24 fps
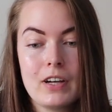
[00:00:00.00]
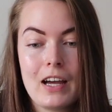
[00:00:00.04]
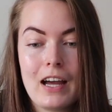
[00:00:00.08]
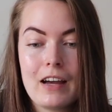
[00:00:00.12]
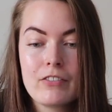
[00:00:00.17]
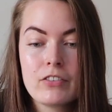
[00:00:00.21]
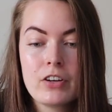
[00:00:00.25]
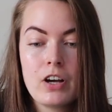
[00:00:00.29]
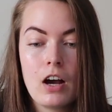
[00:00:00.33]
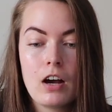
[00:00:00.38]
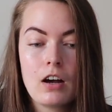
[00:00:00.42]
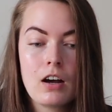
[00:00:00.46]

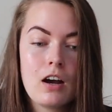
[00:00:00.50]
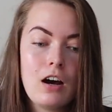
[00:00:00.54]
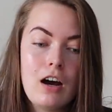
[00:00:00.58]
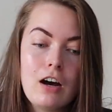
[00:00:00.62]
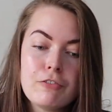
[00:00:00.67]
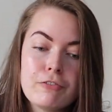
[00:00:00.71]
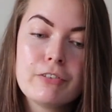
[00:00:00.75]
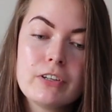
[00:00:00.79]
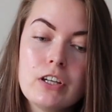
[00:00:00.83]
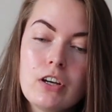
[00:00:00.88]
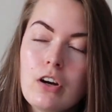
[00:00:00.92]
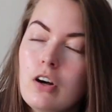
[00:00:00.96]
I've got
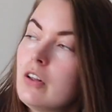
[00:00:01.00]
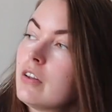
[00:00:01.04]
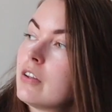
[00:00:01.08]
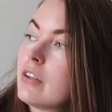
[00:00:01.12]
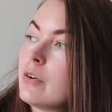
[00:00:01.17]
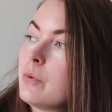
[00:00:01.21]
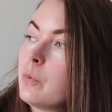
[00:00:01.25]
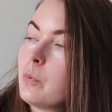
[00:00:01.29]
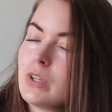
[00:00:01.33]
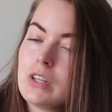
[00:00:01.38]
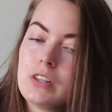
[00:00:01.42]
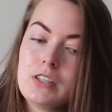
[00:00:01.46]
coffee,
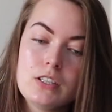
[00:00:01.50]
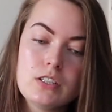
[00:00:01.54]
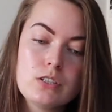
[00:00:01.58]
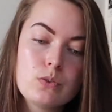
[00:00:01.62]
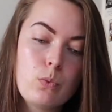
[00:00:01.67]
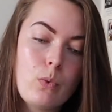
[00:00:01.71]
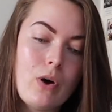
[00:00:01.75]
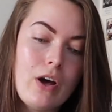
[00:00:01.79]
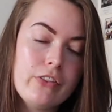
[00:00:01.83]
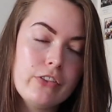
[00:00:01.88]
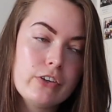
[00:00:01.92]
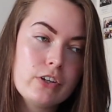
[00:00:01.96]
although with
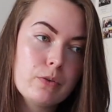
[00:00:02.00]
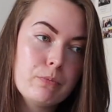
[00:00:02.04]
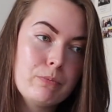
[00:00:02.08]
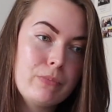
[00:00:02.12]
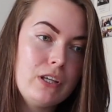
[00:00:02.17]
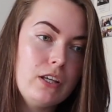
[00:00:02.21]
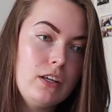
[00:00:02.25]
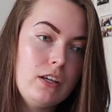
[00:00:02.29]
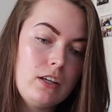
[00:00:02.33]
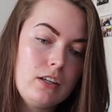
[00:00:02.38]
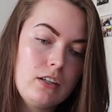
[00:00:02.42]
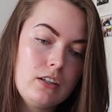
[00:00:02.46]
this weather
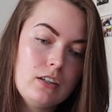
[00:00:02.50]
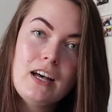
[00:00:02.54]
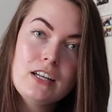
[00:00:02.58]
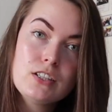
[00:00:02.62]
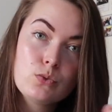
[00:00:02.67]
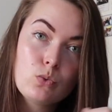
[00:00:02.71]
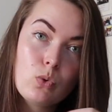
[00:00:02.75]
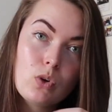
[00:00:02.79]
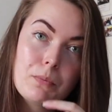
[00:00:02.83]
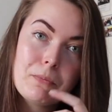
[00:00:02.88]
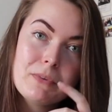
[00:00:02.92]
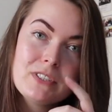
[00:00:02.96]
being
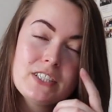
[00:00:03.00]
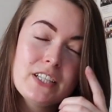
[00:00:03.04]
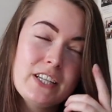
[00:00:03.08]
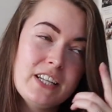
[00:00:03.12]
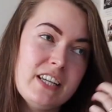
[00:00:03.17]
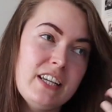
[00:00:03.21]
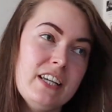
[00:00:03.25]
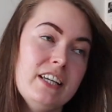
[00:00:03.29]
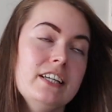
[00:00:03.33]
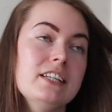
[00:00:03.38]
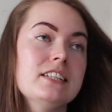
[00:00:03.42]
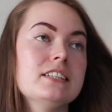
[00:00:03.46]
as warm as it
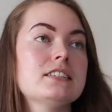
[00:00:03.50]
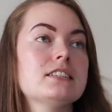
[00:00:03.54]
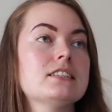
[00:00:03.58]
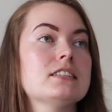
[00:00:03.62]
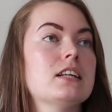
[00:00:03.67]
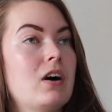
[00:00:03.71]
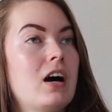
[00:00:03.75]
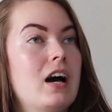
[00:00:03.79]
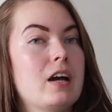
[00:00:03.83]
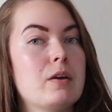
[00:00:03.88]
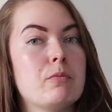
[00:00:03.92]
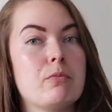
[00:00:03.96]

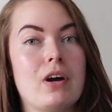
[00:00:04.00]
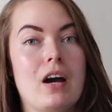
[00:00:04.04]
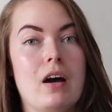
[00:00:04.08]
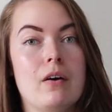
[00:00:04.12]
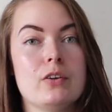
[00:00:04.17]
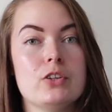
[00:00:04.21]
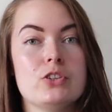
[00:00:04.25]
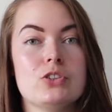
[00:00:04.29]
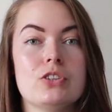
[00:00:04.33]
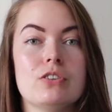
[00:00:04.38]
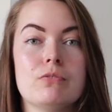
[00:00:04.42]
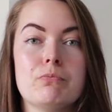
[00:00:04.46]
is, I
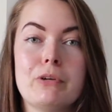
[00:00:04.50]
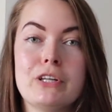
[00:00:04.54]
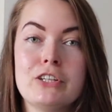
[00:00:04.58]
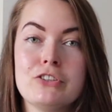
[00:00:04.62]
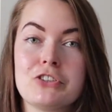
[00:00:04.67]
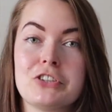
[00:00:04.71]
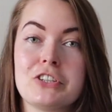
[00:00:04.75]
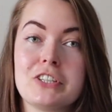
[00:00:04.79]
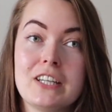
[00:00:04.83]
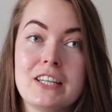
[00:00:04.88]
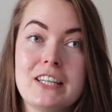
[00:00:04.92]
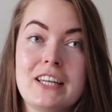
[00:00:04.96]
probably shouldn't be
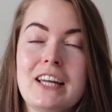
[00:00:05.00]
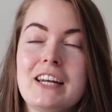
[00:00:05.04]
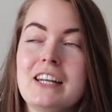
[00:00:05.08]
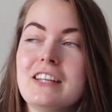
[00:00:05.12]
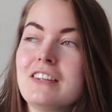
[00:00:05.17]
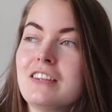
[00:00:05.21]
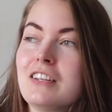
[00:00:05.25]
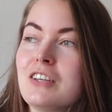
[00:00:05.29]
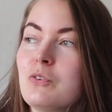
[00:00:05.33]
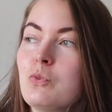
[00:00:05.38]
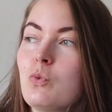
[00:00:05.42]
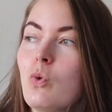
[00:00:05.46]
drinking
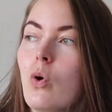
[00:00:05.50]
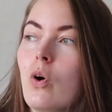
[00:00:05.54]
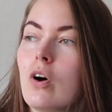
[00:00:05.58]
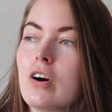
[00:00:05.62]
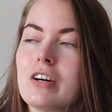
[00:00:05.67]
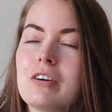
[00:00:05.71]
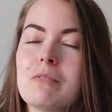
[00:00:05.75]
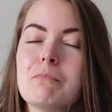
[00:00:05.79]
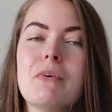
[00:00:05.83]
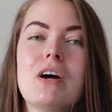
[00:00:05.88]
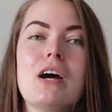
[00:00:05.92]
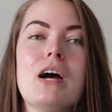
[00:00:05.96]
anything
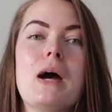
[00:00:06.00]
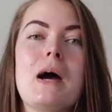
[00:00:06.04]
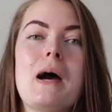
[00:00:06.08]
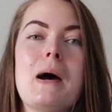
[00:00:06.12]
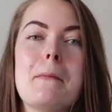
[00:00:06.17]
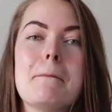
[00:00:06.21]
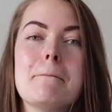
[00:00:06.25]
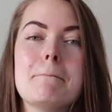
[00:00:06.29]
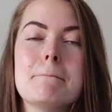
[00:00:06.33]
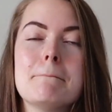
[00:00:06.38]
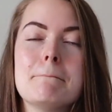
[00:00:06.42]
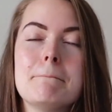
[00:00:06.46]
warm,
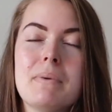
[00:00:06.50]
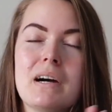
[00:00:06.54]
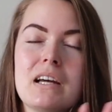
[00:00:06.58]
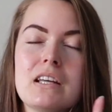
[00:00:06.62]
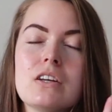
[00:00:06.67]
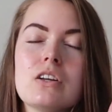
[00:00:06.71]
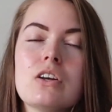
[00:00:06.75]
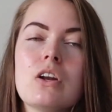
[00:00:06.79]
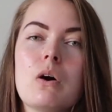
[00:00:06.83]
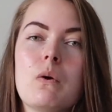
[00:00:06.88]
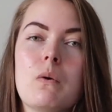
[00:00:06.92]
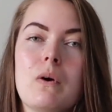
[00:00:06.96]
but
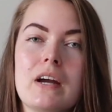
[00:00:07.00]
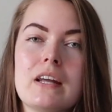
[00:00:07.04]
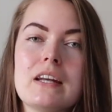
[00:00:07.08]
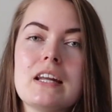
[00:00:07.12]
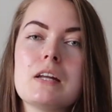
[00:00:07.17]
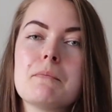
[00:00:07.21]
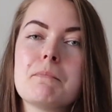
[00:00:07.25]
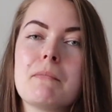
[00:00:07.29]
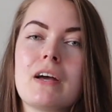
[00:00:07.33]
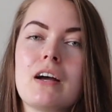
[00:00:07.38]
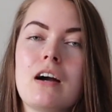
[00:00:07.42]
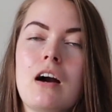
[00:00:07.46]
you know I
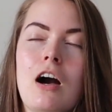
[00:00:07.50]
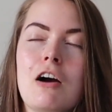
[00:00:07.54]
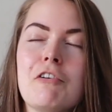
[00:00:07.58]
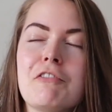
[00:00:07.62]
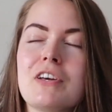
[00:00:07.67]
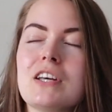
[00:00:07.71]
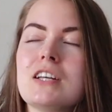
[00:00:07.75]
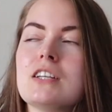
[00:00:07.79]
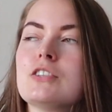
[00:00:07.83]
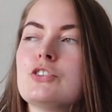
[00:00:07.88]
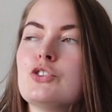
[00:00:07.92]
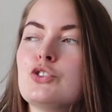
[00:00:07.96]
need my
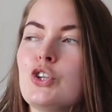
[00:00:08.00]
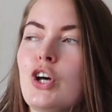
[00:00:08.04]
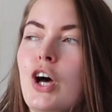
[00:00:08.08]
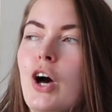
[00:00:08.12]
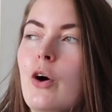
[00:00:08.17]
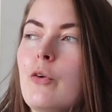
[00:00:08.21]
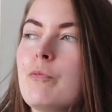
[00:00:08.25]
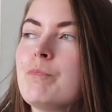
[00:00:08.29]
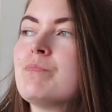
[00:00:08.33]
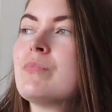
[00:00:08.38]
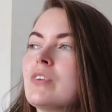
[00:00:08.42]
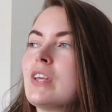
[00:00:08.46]
coffee,
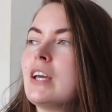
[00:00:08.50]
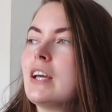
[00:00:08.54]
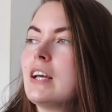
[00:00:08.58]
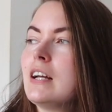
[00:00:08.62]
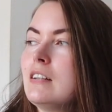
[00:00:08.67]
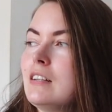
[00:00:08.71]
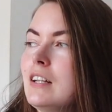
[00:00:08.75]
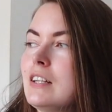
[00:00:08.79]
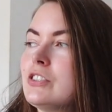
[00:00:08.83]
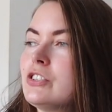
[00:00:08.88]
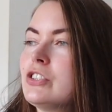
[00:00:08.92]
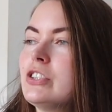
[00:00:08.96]
so
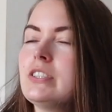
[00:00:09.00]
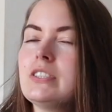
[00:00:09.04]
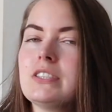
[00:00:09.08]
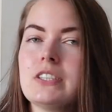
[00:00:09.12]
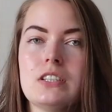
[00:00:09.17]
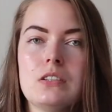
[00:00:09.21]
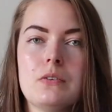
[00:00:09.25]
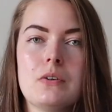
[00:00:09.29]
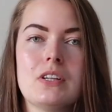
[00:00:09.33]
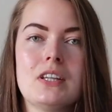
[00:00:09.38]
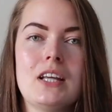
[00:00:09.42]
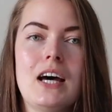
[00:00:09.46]
let's just
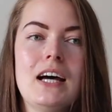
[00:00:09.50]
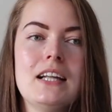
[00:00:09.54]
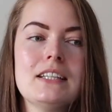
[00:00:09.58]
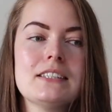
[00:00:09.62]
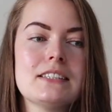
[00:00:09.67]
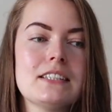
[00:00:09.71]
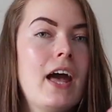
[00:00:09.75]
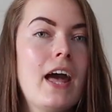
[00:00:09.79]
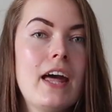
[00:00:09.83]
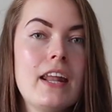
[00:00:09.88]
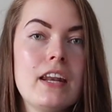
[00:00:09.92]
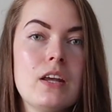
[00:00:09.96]
deal with
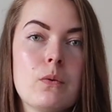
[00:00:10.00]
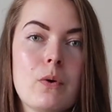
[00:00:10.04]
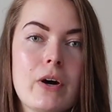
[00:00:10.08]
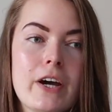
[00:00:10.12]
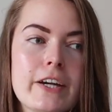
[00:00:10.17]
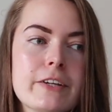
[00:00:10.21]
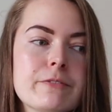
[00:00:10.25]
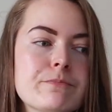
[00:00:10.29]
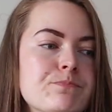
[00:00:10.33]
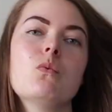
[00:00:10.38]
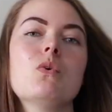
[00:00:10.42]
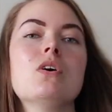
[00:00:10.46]
that.
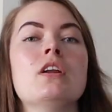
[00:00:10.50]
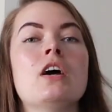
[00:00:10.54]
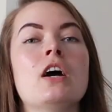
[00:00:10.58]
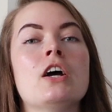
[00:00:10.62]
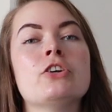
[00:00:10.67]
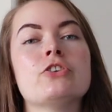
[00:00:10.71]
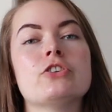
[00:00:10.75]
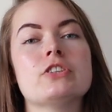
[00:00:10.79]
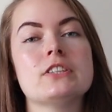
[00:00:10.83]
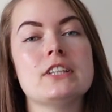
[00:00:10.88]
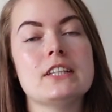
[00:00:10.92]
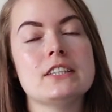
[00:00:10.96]
Anyway,
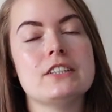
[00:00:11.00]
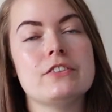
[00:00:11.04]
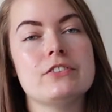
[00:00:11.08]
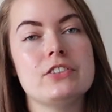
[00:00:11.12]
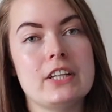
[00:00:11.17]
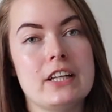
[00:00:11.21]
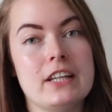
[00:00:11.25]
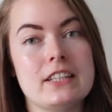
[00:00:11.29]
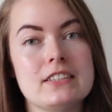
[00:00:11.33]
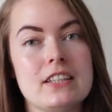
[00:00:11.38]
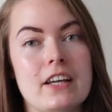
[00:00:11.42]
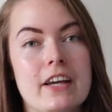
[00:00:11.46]
100 days of
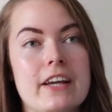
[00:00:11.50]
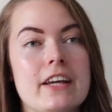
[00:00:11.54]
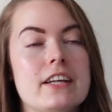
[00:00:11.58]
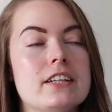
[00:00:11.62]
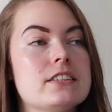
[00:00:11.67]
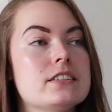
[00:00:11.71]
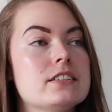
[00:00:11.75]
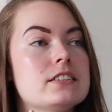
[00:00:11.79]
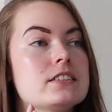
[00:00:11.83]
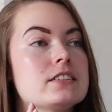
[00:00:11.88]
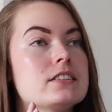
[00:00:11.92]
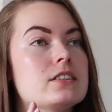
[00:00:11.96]
data
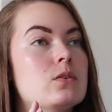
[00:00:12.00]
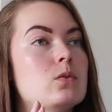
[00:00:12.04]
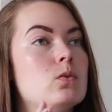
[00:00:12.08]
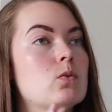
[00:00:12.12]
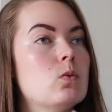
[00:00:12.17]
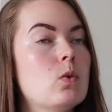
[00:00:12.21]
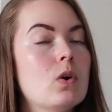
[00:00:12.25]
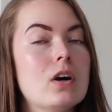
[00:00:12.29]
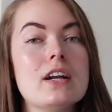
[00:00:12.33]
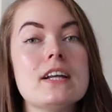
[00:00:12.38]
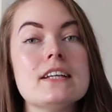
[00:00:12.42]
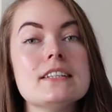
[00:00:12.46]
science.
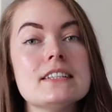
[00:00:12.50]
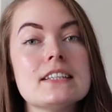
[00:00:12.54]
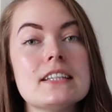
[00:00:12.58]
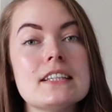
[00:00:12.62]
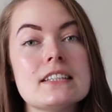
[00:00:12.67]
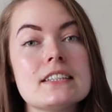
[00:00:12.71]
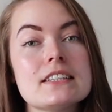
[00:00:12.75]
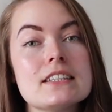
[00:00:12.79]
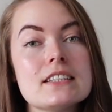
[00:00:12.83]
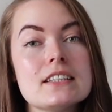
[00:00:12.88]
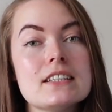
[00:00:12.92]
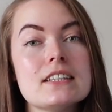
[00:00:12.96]
What is
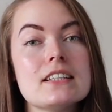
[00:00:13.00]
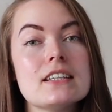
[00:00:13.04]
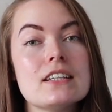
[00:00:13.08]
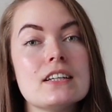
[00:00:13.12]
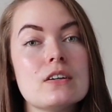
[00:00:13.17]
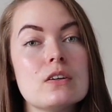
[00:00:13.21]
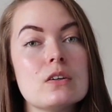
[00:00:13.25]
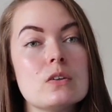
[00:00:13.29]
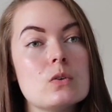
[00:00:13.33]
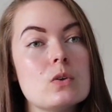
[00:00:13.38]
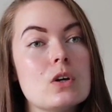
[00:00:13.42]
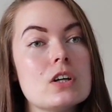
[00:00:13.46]
it?
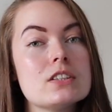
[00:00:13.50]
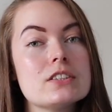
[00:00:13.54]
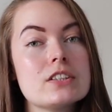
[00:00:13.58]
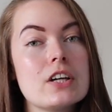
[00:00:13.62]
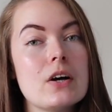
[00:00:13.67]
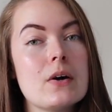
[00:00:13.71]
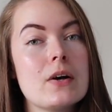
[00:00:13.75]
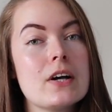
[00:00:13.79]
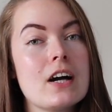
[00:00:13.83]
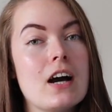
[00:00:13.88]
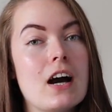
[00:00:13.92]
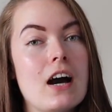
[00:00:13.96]
What's
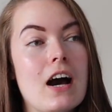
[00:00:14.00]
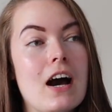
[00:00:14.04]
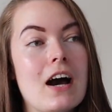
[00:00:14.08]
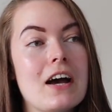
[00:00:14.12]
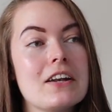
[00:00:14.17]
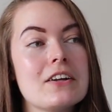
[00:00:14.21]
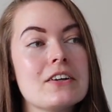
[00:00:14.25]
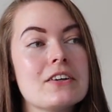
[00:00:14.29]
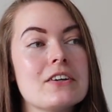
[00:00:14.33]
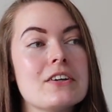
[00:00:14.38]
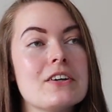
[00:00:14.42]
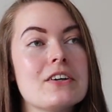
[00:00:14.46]
going on?